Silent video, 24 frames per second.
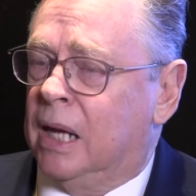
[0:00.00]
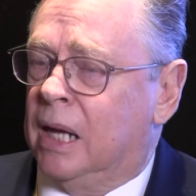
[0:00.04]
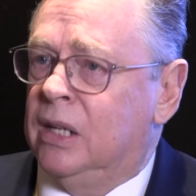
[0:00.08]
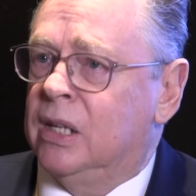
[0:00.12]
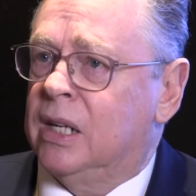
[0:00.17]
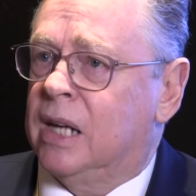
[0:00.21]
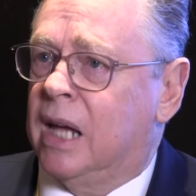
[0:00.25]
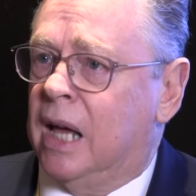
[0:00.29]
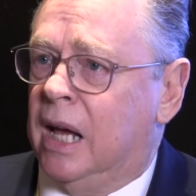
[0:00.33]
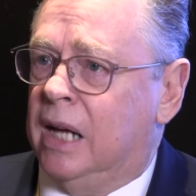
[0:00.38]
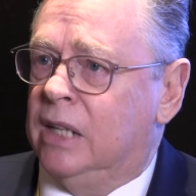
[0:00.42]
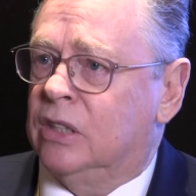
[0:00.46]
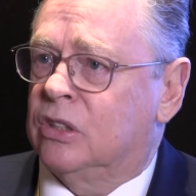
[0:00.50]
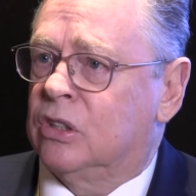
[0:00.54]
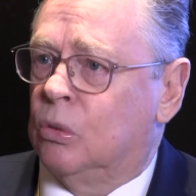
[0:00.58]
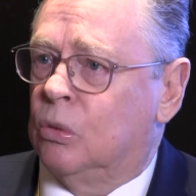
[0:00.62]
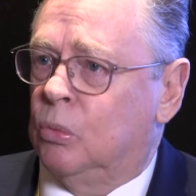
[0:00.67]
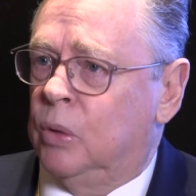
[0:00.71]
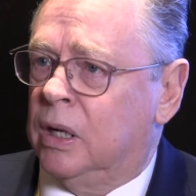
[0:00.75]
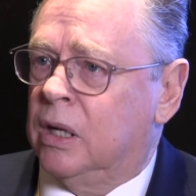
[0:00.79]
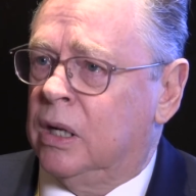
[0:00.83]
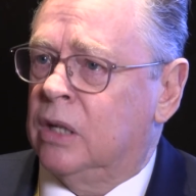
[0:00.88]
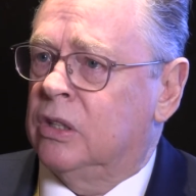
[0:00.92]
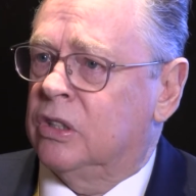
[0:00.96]
indicates
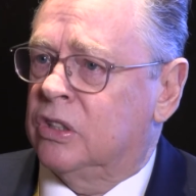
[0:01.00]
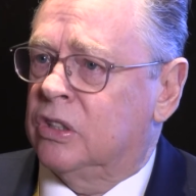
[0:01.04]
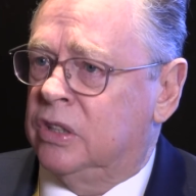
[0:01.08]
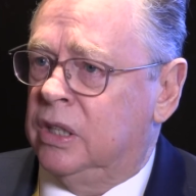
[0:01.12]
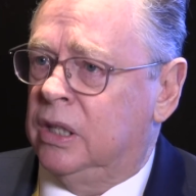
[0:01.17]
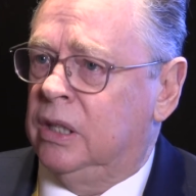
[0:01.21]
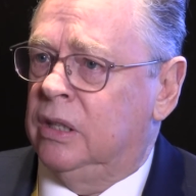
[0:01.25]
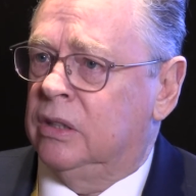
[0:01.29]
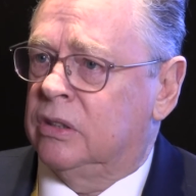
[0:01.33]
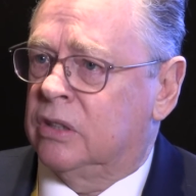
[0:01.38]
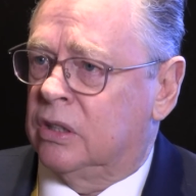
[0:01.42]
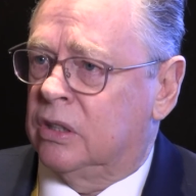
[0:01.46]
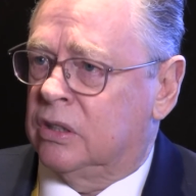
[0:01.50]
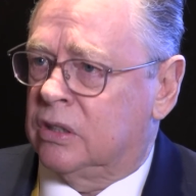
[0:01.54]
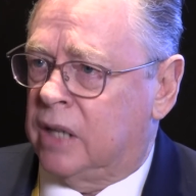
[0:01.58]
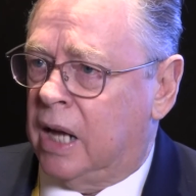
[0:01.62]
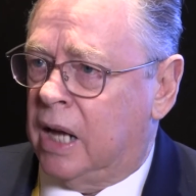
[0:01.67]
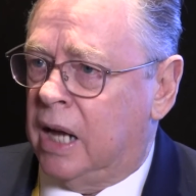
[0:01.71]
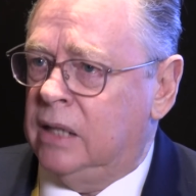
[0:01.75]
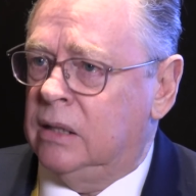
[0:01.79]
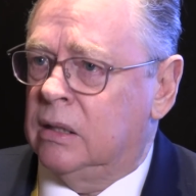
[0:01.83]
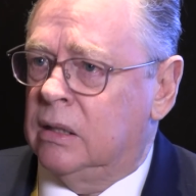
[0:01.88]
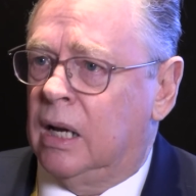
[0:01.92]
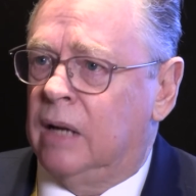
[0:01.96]
that we're going to see
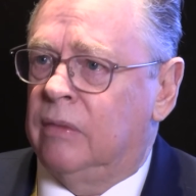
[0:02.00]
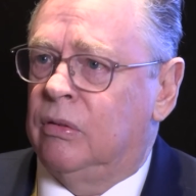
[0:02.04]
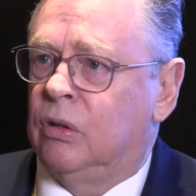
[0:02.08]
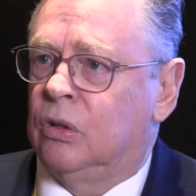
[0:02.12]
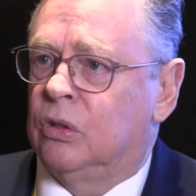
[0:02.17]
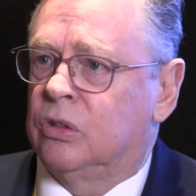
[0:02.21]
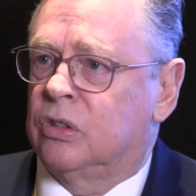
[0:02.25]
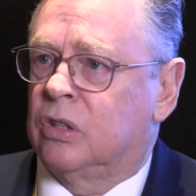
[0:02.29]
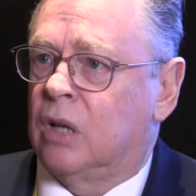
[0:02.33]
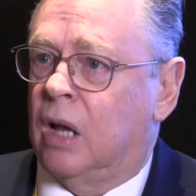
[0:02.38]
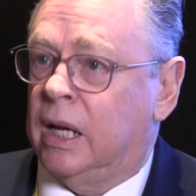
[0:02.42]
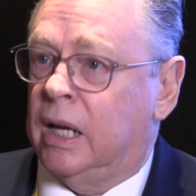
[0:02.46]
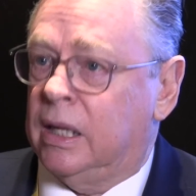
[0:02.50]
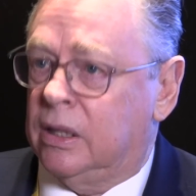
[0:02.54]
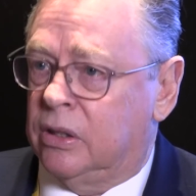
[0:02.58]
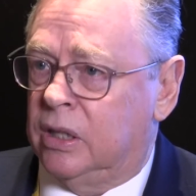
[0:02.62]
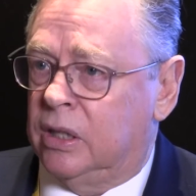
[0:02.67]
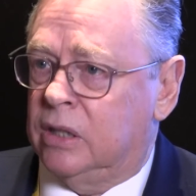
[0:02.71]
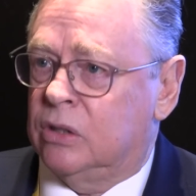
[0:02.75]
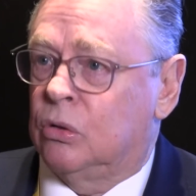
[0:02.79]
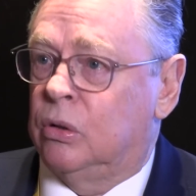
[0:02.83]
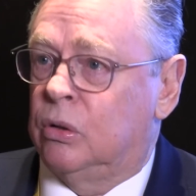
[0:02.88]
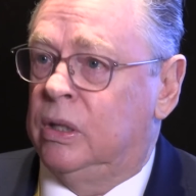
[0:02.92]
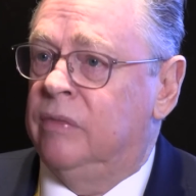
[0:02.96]
sustained levels like
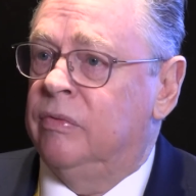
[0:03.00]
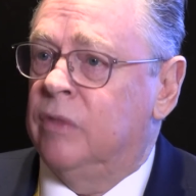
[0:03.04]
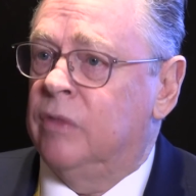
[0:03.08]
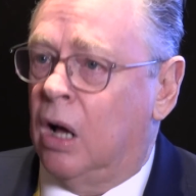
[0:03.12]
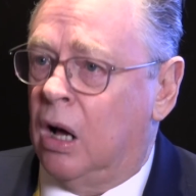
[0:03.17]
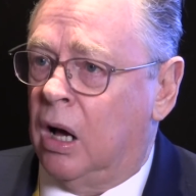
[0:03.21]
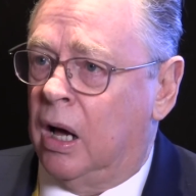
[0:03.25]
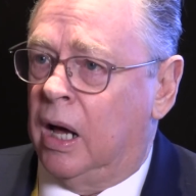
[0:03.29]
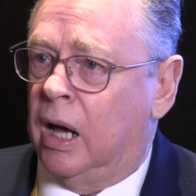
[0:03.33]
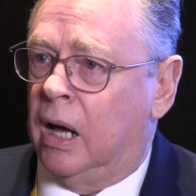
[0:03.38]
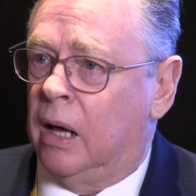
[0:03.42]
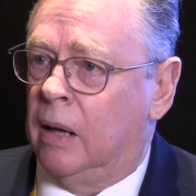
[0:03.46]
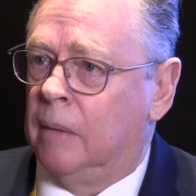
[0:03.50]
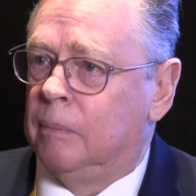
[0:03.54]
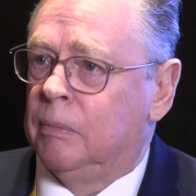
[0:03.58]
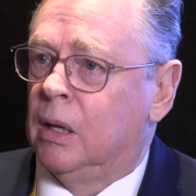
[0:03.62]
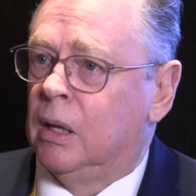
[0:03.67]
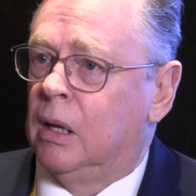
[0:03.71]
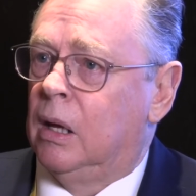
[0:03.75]
this or even higher,